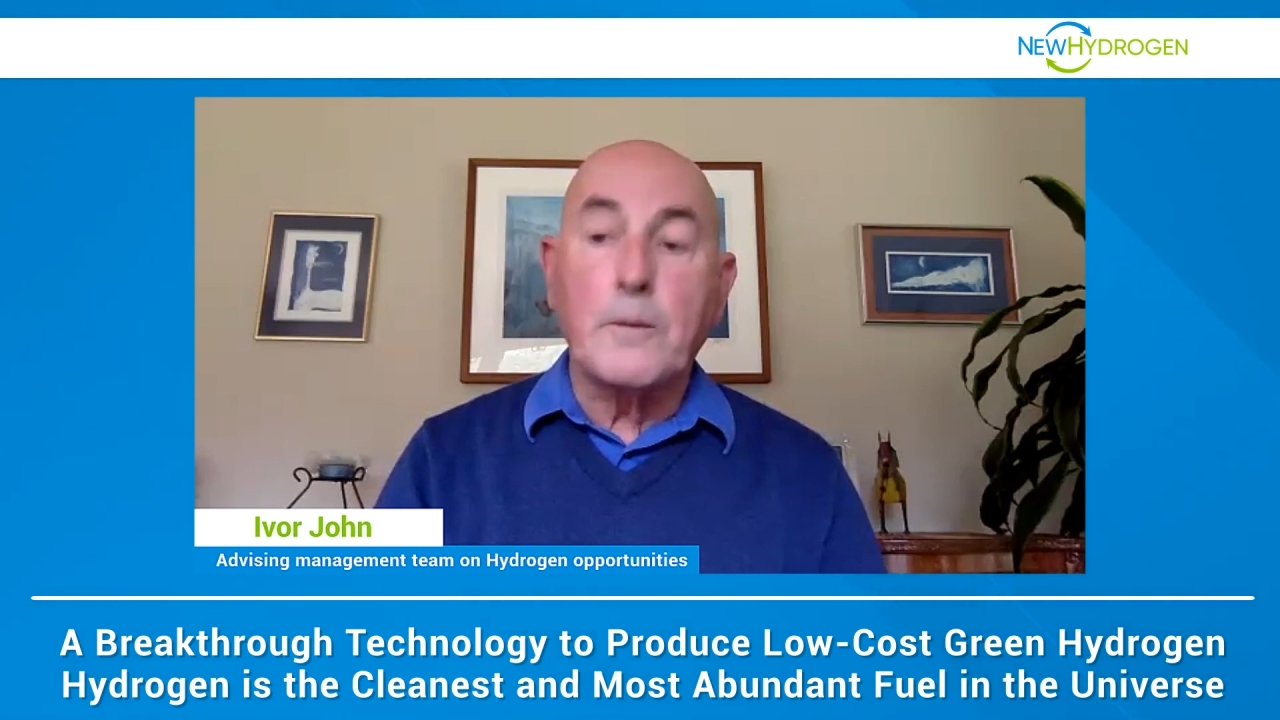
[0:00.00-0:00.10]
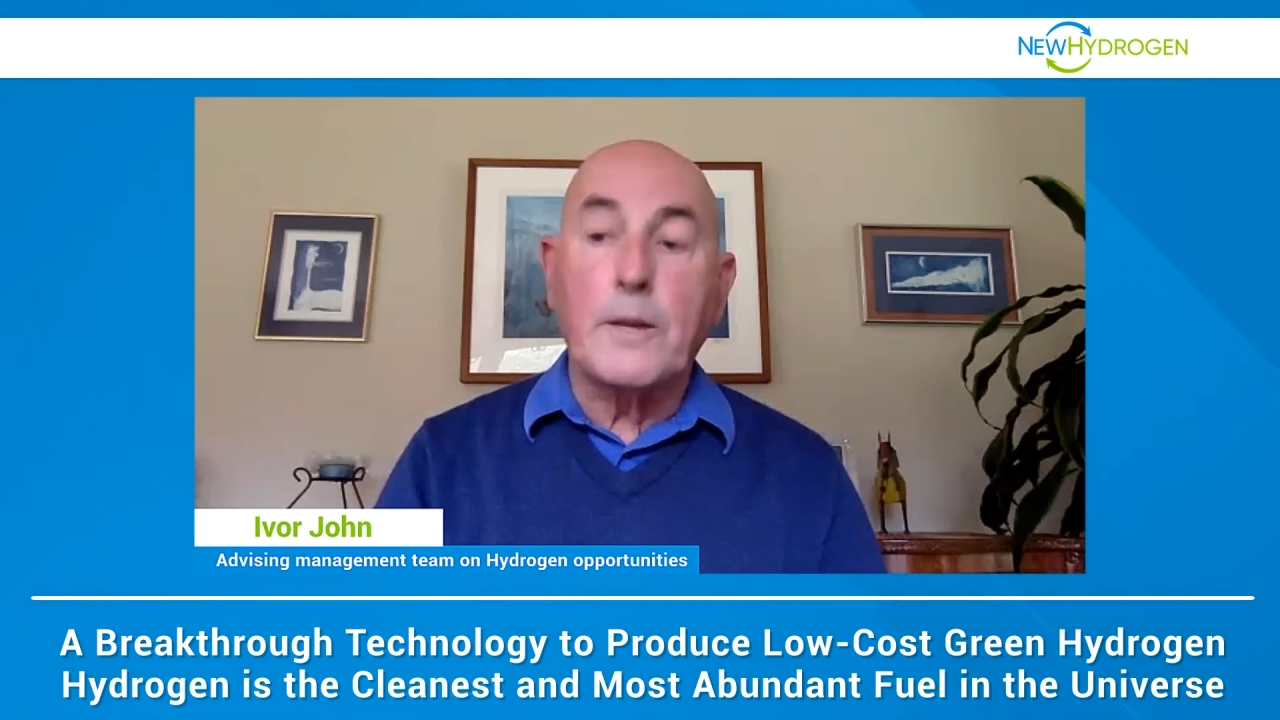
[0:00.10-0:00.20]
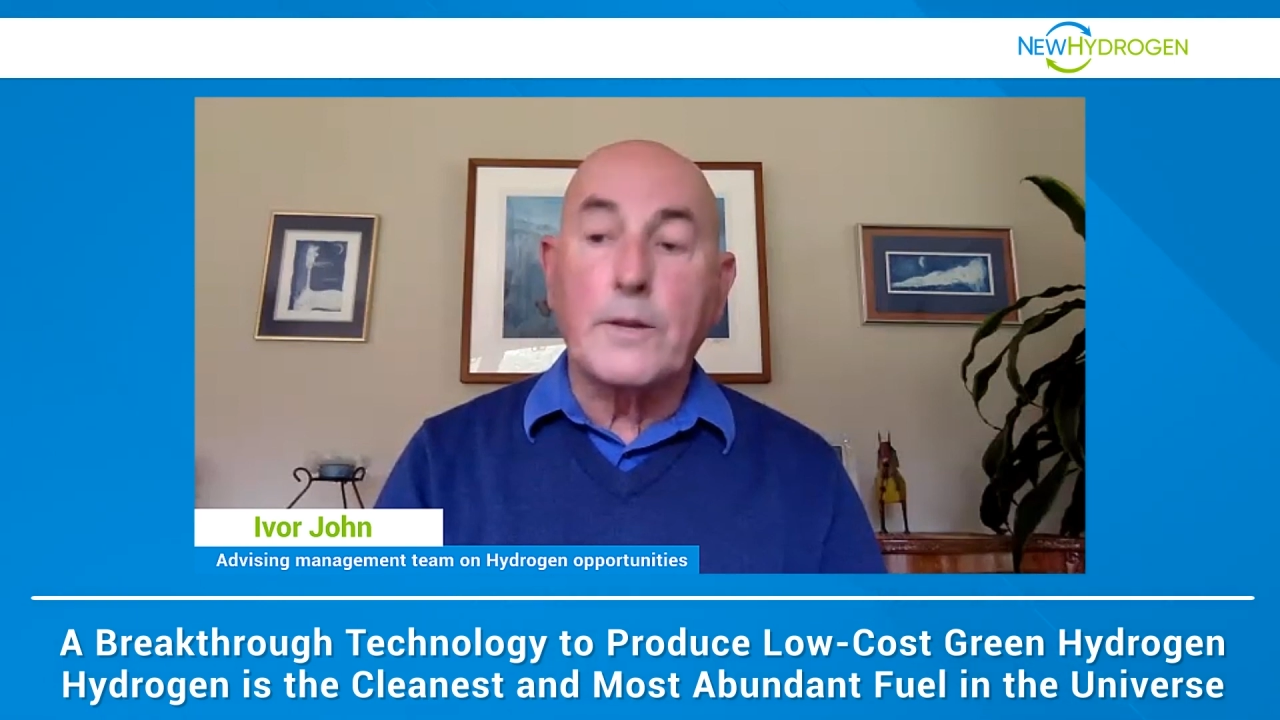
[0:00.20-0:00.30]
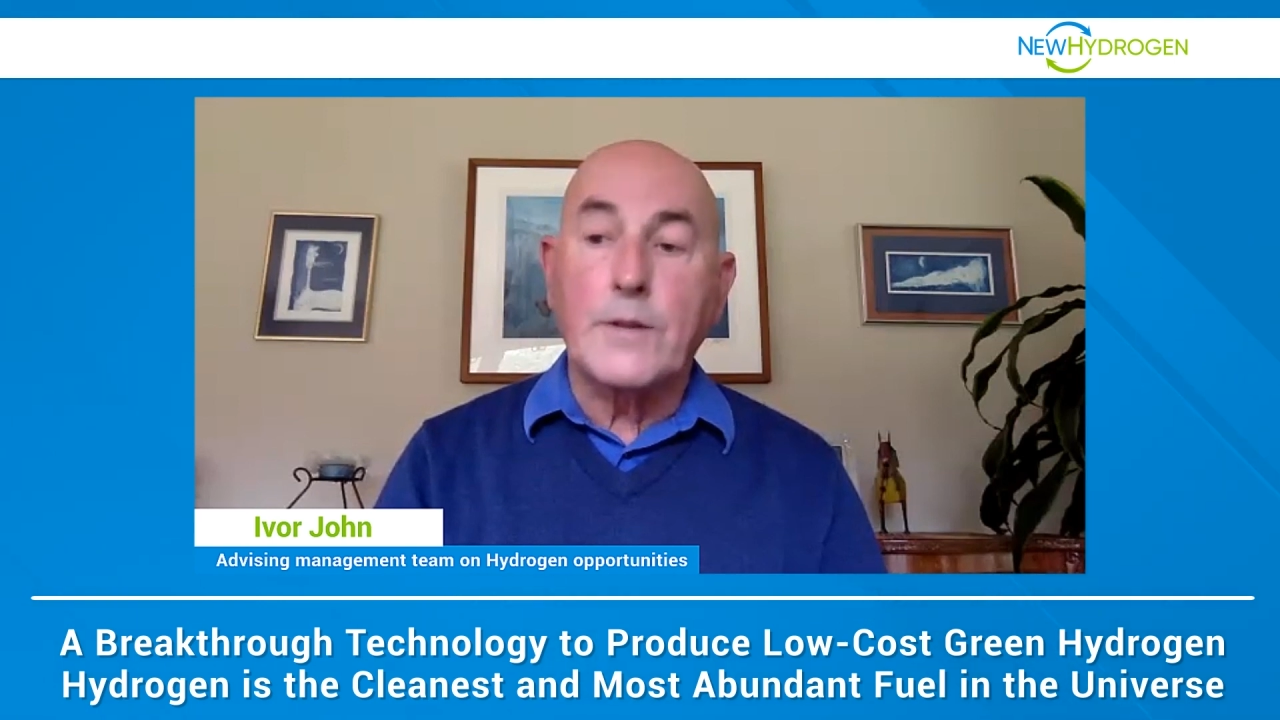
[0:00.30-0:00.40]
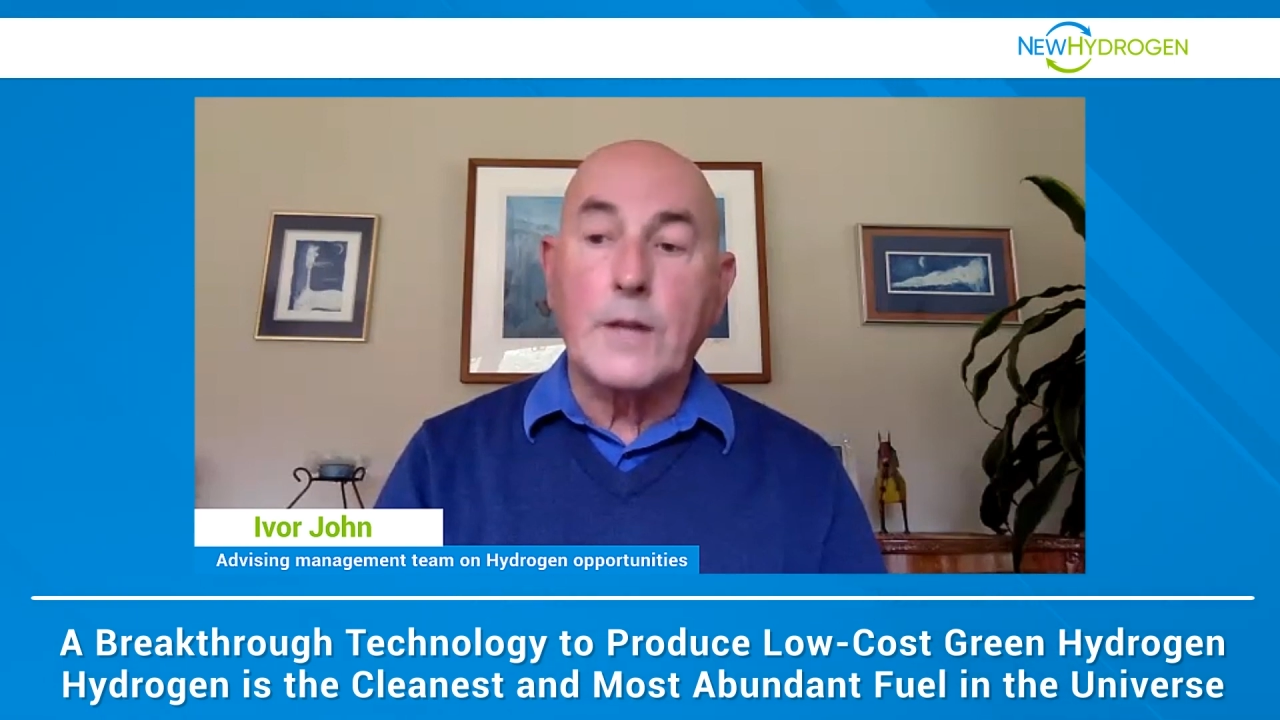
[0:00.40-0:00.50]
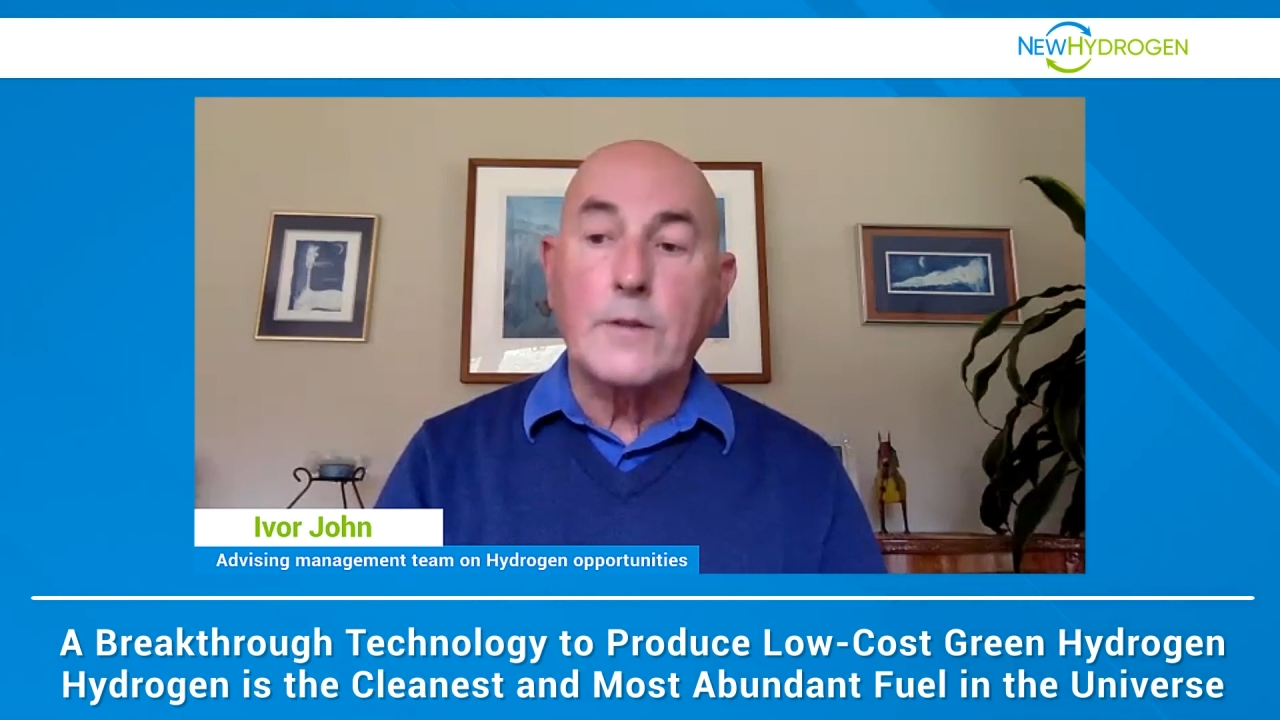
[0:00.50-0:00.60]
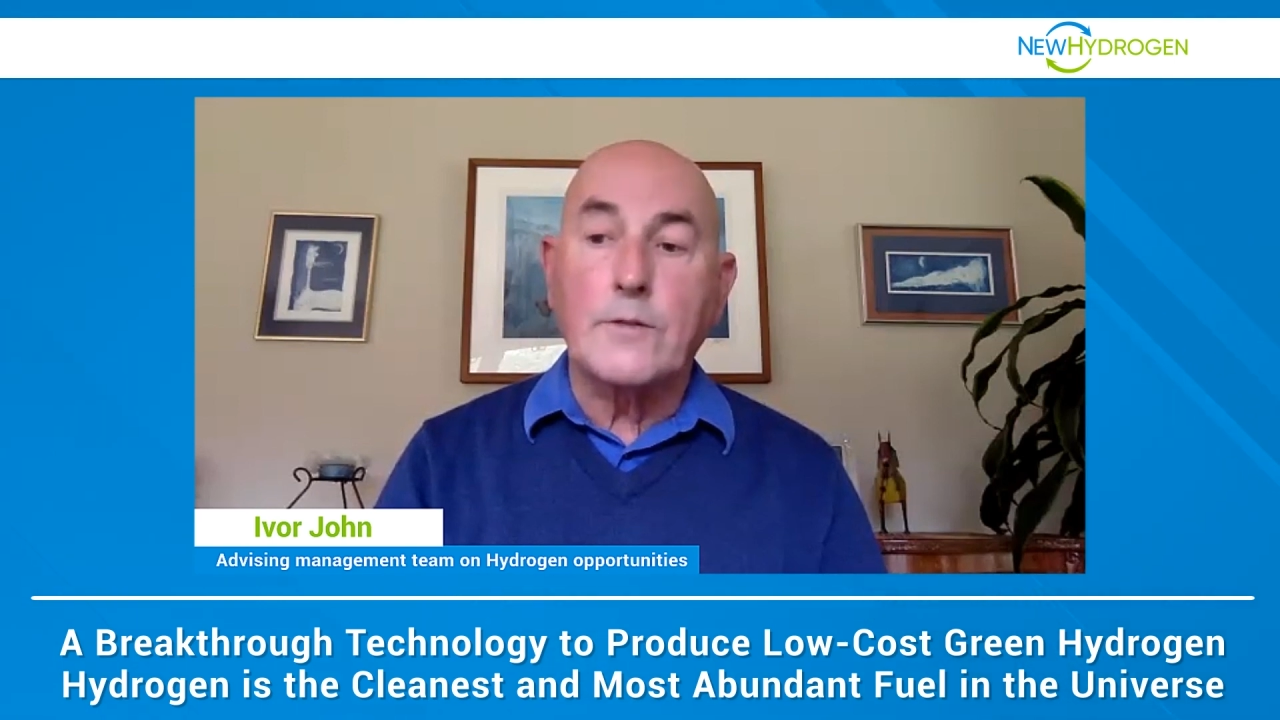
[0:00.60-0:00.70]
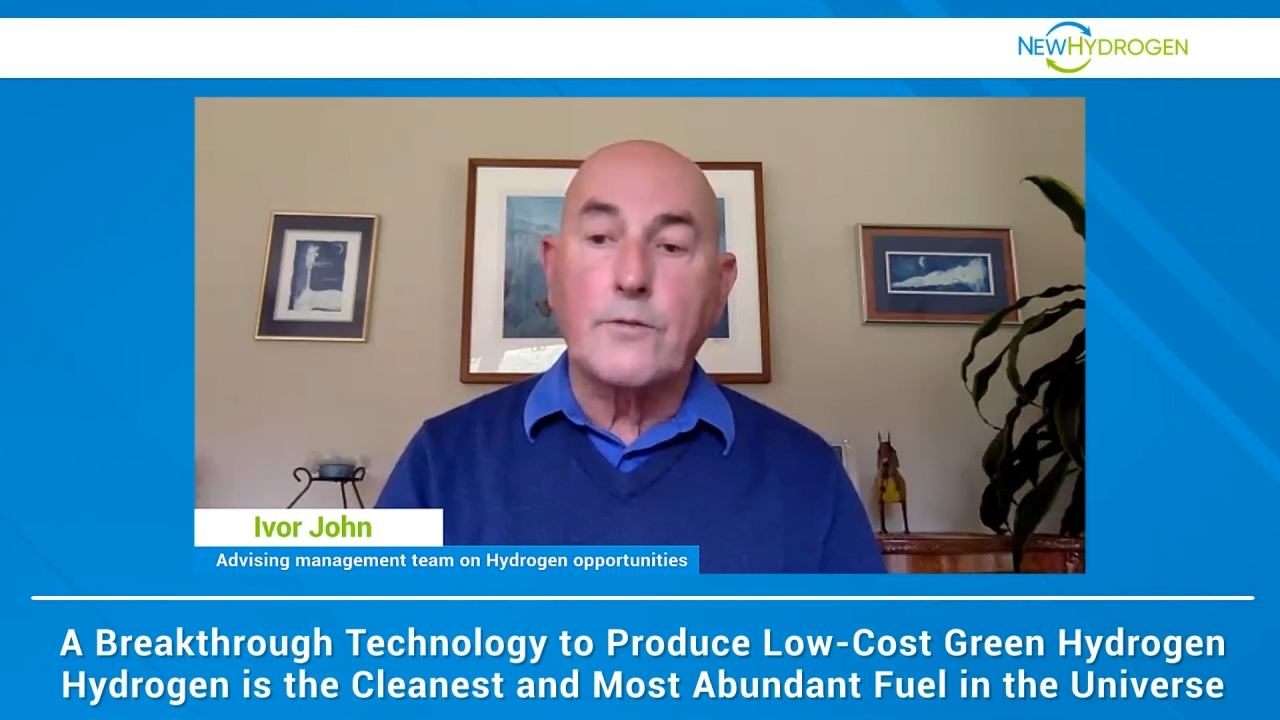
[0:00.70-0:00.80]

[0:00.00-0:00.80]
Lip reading: better sense